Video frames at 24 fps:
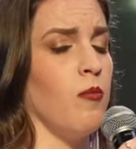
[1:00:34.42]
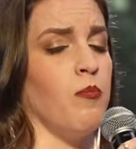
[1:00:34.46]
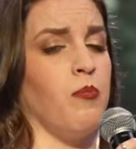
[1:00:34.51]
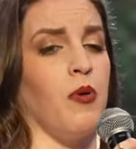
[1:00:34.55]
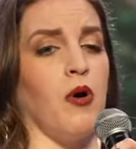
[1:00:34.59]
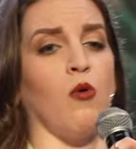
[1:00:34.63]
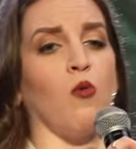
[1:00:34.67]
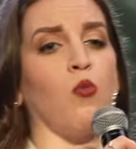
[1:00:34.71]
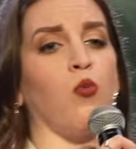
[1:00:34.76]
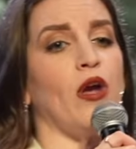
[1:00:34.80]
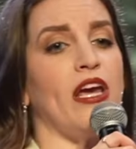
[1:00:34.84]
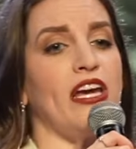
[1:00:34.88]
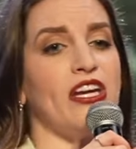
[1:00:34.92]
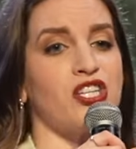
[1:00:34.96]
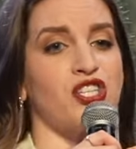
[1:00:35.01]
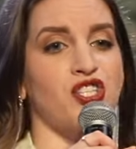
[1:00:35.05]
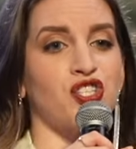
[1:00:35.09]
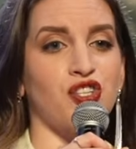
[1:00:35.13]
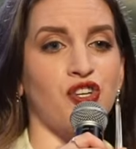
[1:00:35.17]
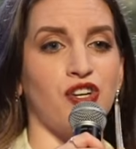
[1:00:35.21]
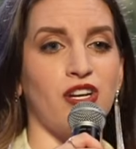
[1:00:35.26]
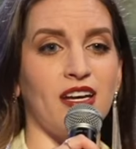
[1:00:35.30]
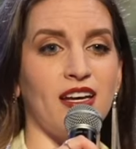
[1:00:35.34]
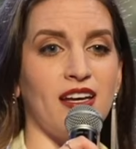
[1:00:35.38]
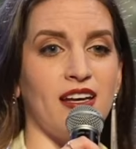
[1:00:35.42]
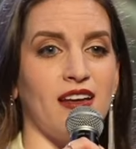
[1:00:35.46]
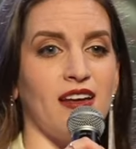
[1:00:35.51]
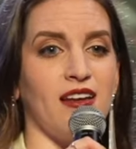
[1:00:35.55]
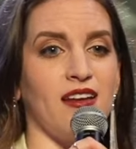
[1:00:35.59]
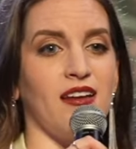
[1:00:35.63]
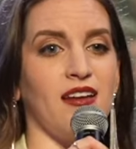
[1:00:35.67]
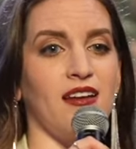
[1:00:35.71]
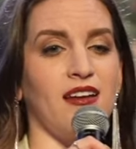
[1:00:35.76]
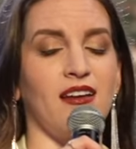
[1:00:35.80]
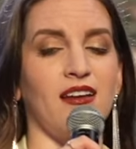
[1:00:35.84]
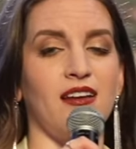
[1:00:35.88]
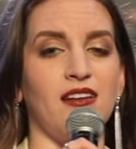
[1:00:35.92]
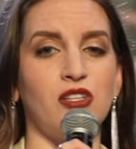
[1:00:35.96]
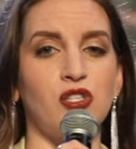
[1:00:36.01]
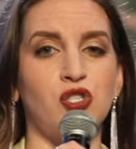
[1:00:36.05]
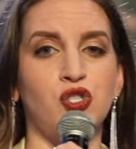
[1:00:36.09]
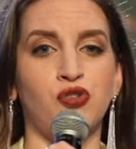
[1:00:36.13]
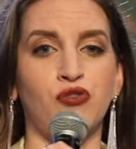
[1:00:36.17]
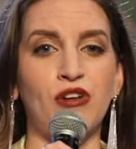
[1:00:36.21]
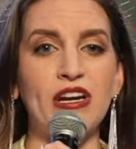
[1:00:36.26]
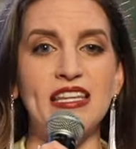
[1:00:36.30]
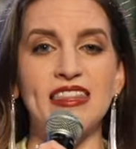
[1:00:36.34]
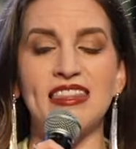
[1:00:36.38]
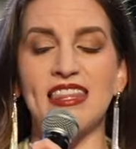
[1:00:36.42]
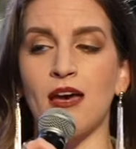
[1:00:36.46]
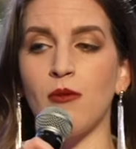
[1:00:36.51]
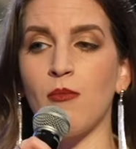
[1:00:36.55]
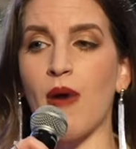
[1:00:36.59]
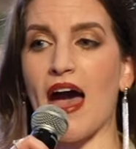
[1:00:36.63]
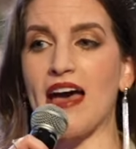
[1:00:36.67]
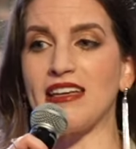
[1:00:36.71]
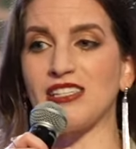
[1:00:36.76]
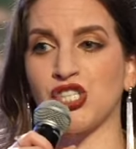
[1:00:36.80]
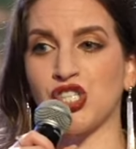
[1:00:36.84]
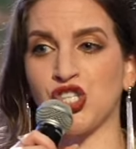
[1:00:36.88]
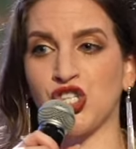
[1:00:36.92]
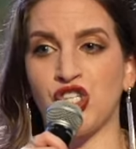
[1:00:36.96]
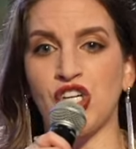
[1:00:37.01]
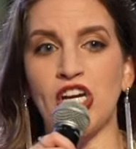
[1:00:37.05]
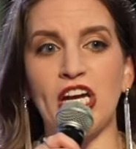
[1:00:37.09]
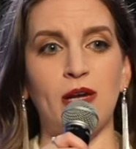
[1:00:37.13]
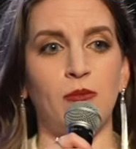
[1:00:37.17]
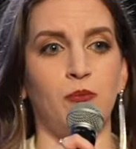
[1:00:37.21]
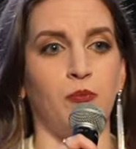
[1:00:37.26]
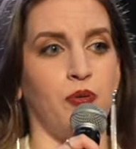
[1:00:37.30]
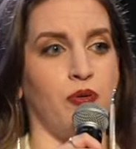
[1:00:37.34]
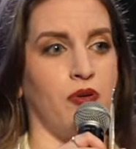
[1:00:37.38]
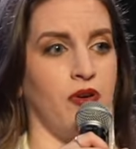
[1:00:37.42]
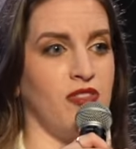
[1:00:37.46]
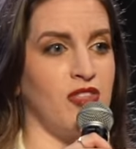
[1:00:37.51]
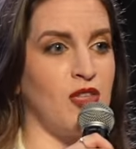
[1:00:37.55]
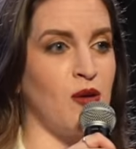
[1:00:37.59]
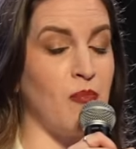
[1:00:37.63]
But we shouldn't treat them as cheap,